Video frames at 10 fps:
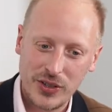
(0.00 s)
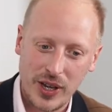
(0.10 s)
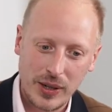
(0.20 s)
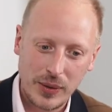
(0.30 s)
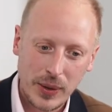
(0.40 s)

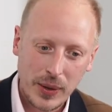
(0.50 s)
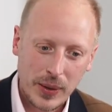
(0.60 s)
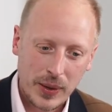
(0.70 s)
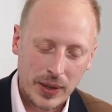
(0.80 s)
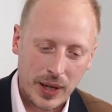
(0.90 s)
So,
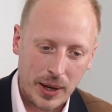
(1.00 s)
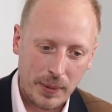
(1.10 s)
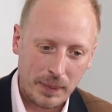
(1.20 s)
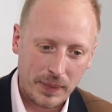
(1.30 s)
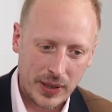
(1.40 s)

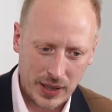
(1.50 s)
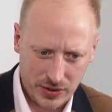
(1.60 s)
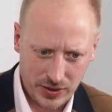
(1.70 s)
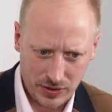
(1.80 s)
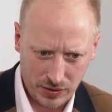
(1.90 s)
and
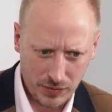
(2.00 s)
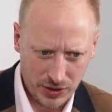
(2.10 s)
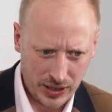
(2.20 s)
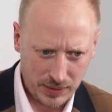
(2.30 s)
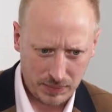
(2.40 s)
there's
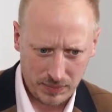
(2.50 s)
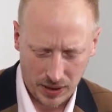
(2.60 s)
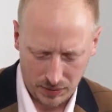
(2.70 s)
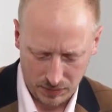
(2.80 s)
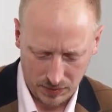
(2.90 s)
obviously, you
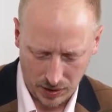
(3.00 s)
know,